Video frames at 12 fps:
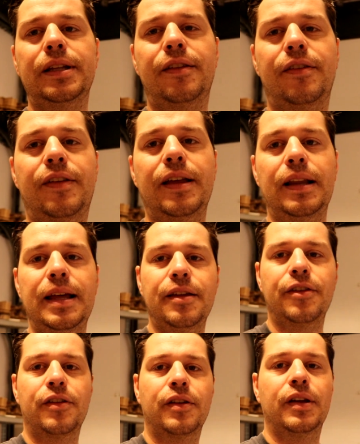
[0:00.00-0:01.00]
that still
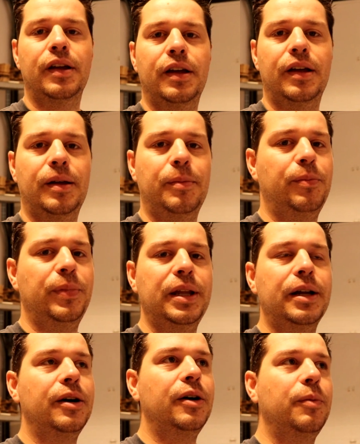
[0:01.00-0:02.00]
is, you
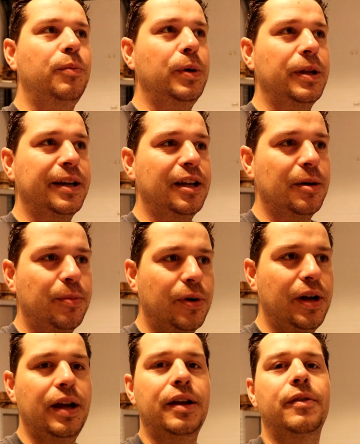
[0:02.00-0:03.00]
know, building an
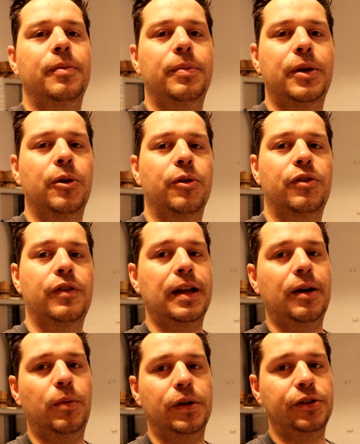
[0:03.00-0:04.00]
upgrade because then
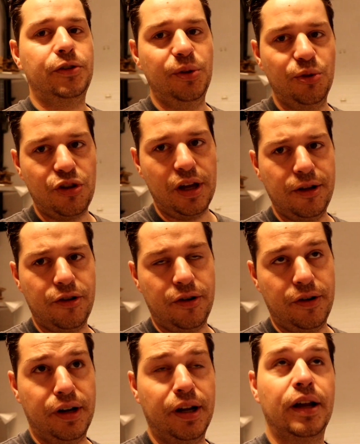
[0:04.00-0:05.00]
I want a tool
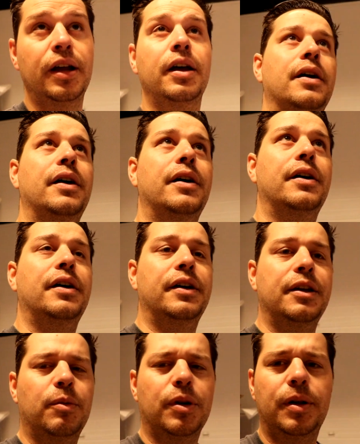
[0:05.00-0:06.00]
changer. Uh,
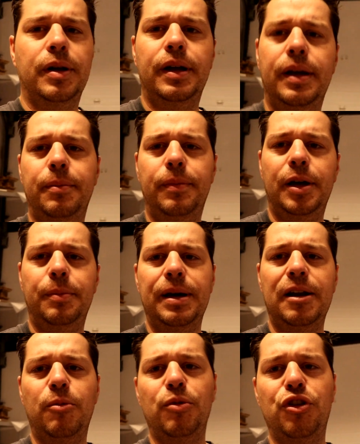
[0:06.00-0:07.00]
you want a, a,
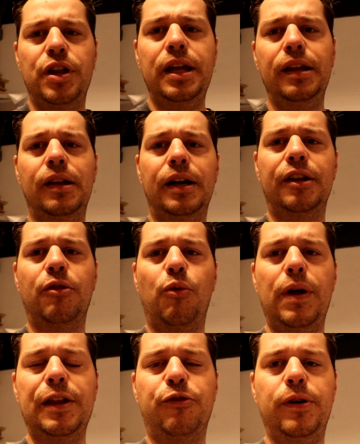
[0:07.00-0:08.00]
better machine like the
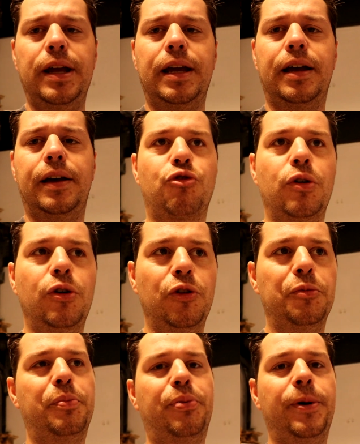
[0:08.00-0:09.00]
Ratrig
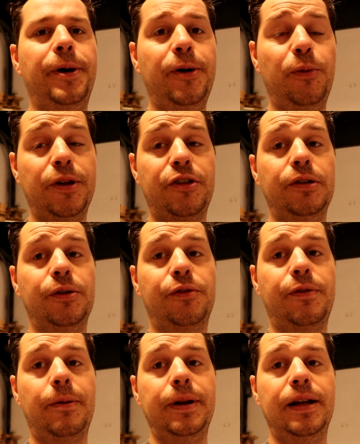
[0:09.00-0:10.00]
Stronghold Pro, which
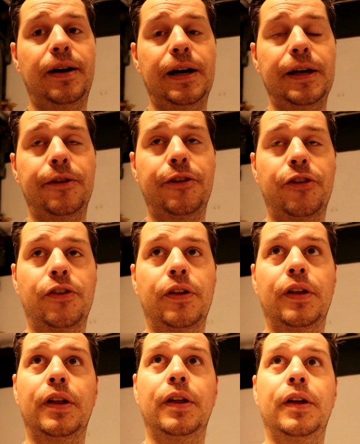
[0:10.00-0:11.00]
looks very nice.
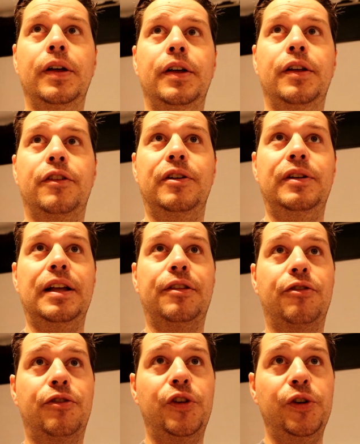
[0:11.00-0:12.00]
So
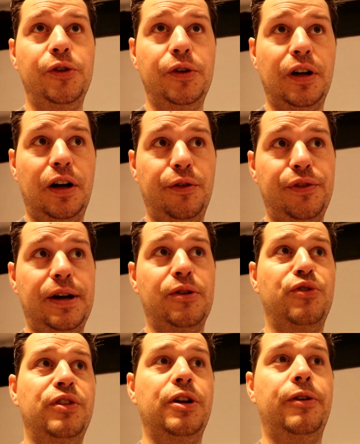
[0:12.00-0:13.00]
that's two and a half
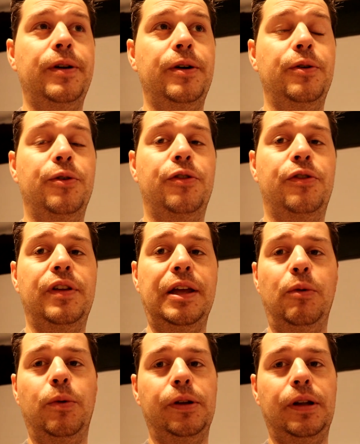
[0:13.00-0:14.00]
thousand euros. Then
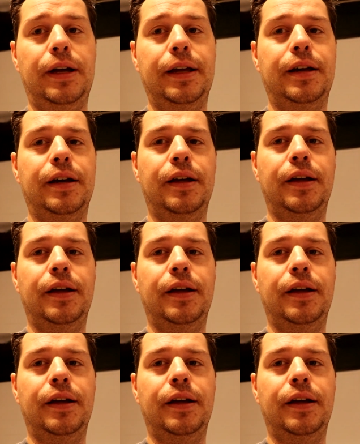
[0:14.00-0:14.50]
you want like